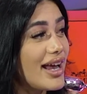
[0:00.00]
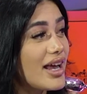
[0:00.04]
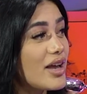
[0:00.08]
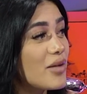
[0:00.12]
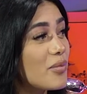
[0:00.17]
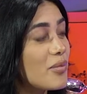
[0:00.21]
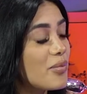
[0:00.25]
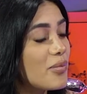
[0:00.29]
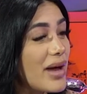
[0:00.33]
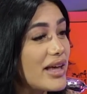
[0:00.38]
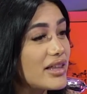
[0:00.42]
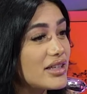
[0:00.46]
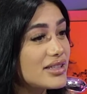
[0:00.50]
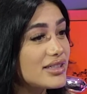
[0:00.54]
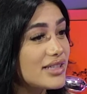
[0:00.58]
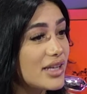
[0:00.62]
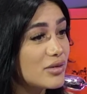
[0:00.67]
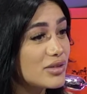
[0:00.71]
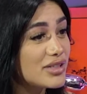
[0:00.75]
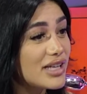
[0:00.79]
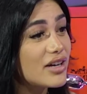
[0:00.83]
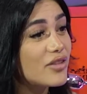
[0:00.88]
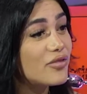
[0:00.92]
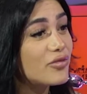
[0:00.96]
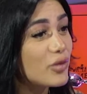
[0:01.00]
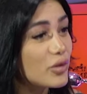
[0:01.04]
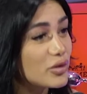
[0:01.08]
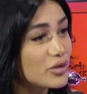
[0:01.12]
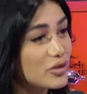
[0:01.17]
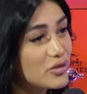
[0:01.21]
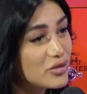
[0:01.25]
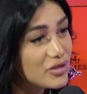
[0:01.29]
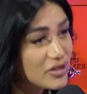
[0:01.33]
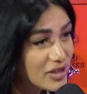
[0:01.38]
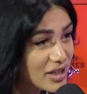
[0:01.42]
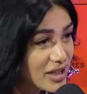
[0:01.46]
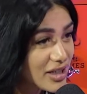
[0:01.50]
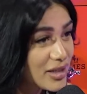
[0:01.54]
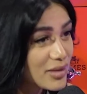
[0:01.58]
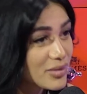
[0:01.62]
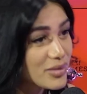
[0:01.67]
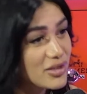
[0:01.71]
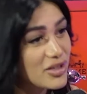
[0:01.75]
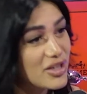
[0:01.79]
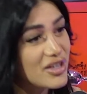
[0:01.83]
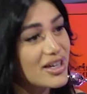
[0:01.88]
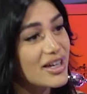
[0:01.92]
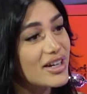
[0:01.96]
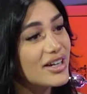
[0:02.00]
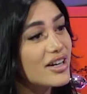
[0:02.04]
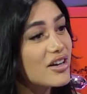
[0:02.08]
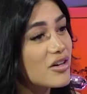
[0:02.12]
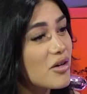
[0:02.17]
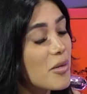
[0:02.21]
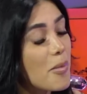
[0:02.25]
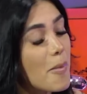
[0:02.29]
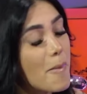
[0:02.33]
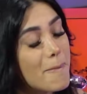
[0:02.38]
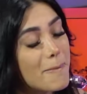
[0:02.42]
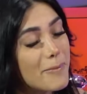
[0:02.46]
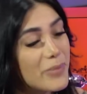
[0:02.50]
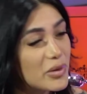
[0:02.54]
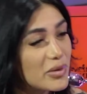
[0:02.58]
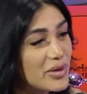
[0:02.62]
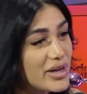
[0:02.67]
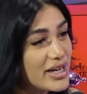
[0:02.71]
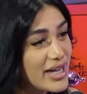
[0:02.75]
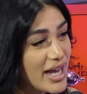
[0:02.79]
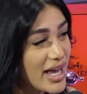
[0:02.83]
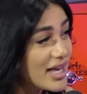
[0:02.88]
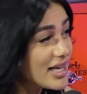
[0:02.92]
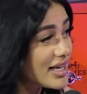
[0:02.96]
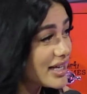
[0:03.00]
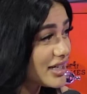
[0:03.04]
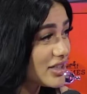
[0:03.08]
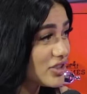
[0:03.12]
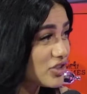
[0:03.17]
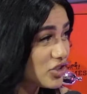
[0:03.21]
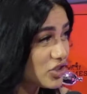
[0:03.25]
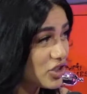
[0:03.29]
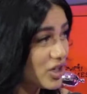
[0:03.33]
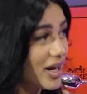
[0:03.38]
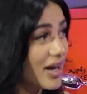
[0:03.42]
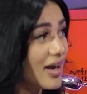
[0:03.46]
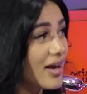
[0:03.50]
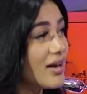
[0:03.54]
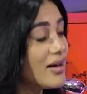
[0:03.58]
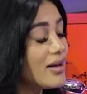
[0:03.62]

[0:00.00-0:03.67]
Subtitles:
And by this, it was at a full nude club, so you gotta get all booty naked and shit.